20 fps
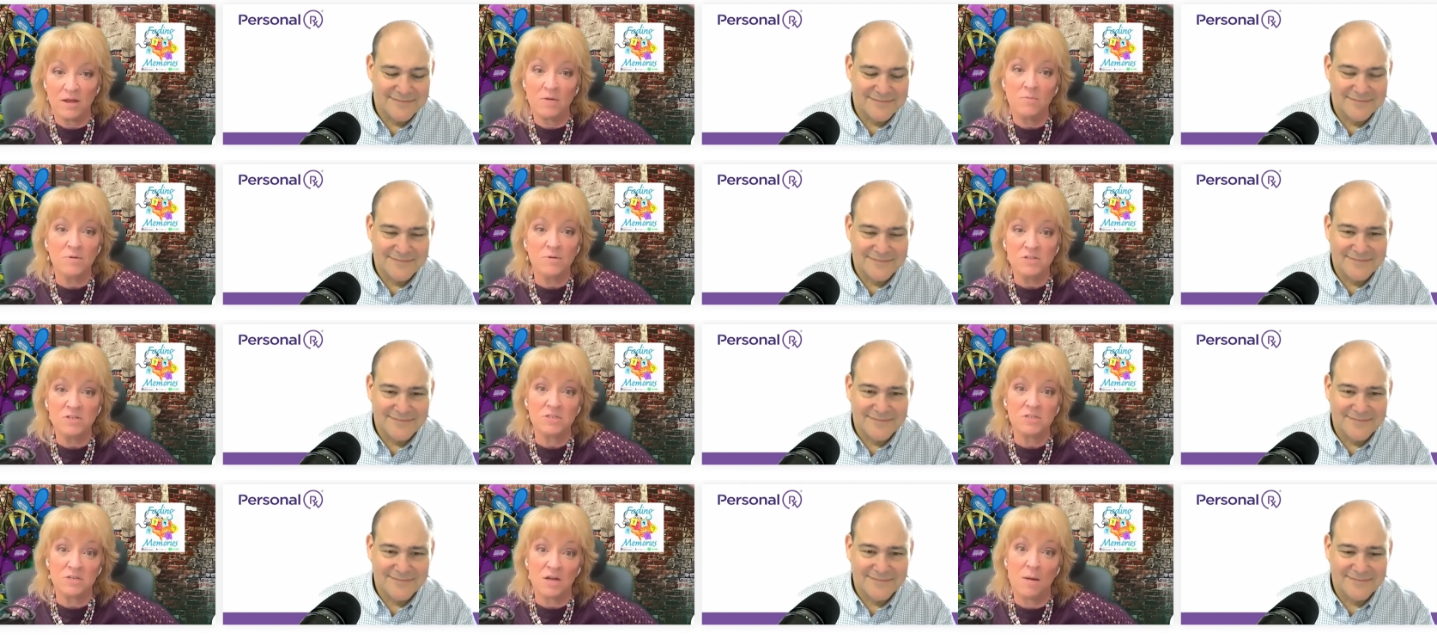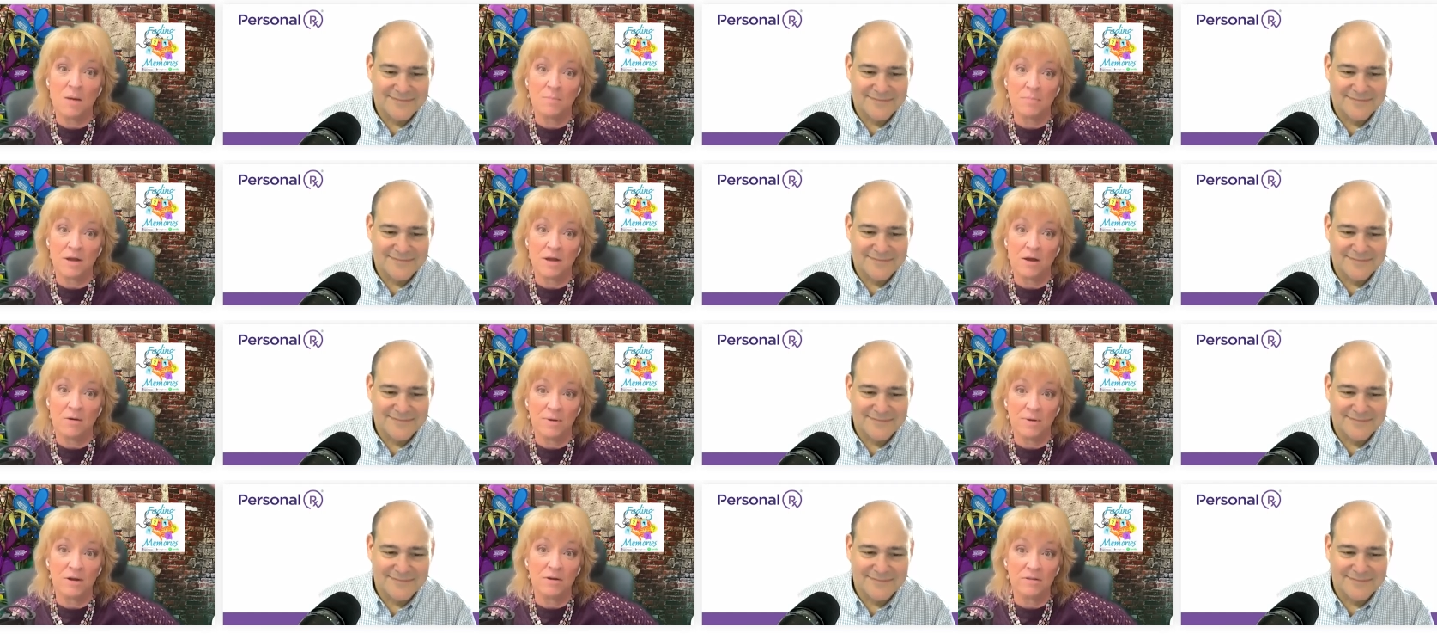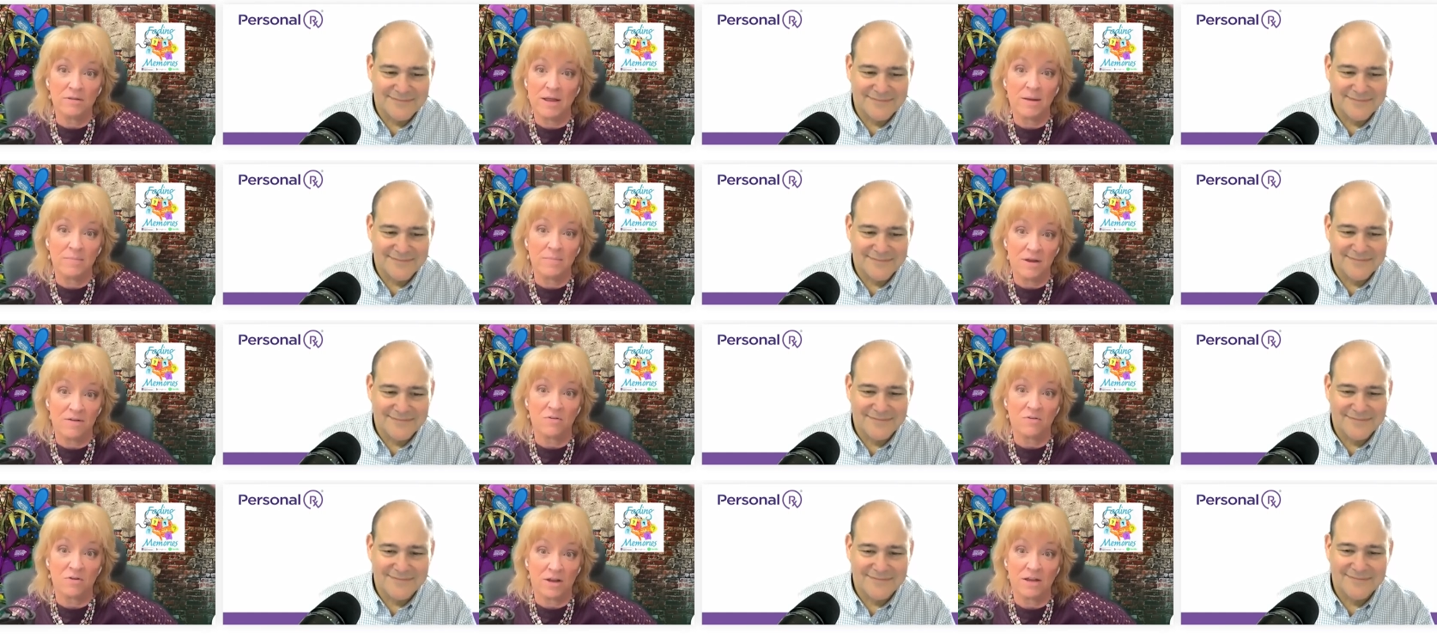Speaker 1: can we just stop now? Apparently, I'm
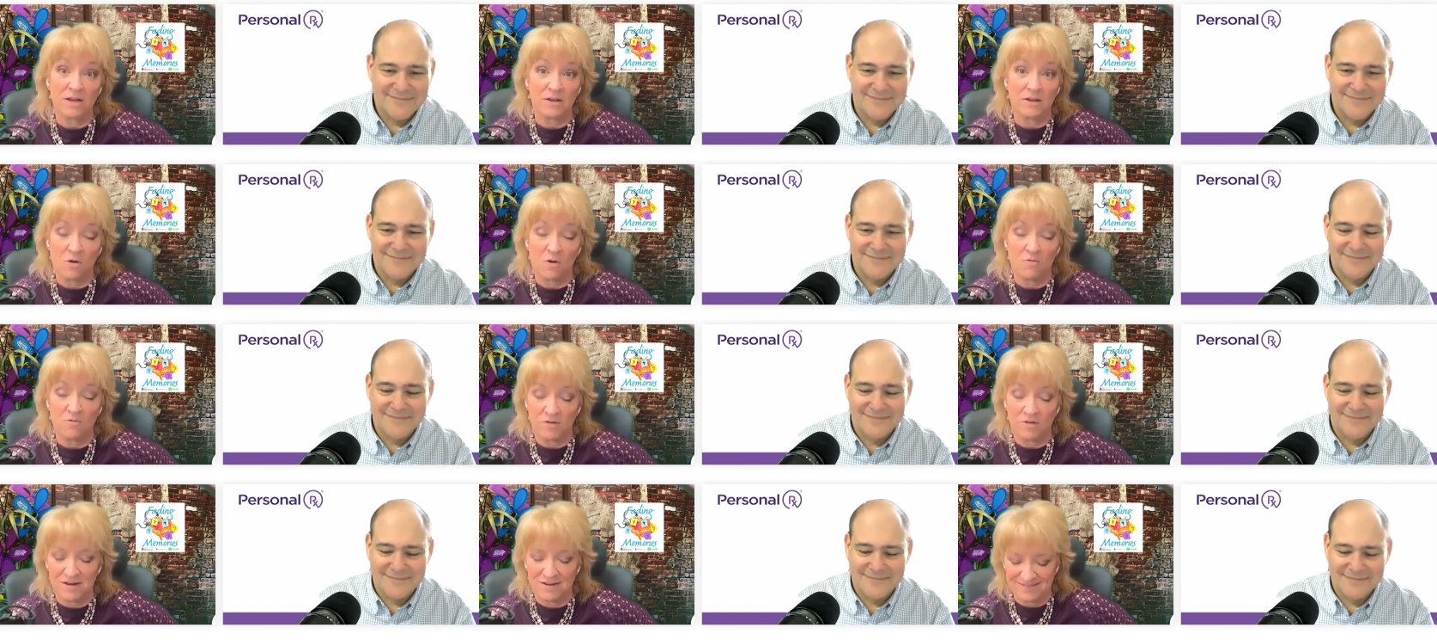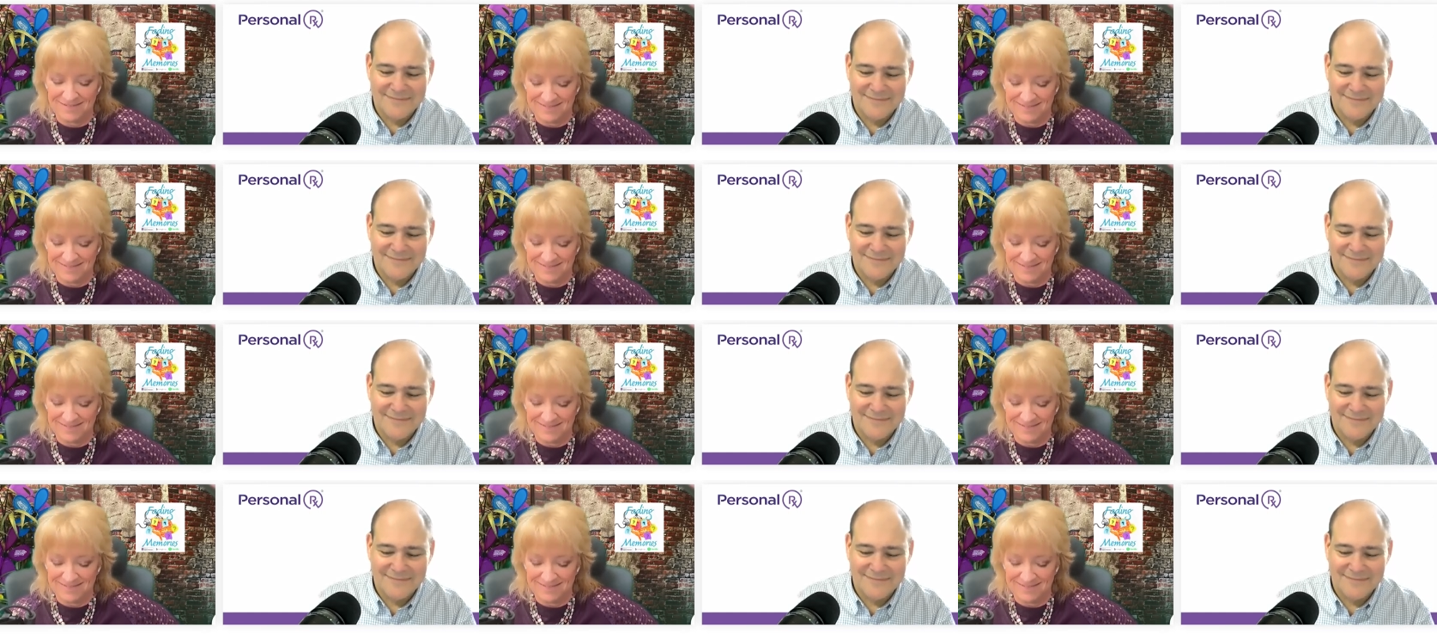never getting COVID.